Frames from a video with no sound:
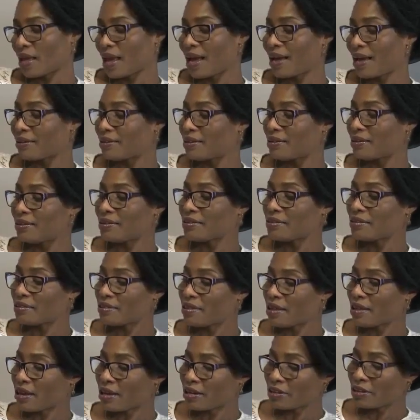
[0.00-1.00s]
And then the
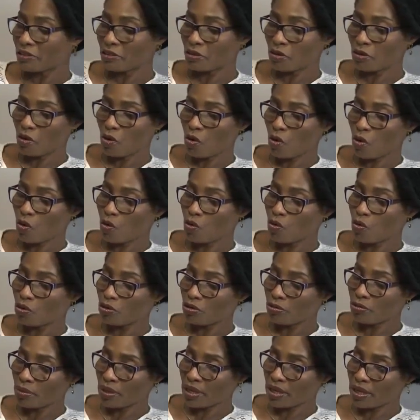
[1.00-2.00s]
third
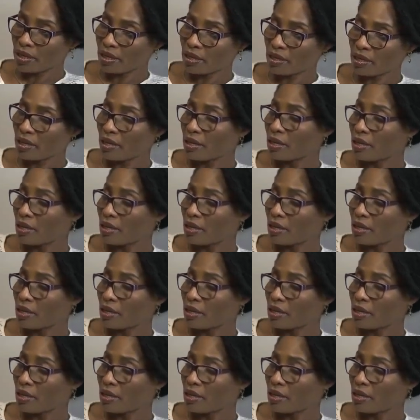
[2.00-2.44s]
would be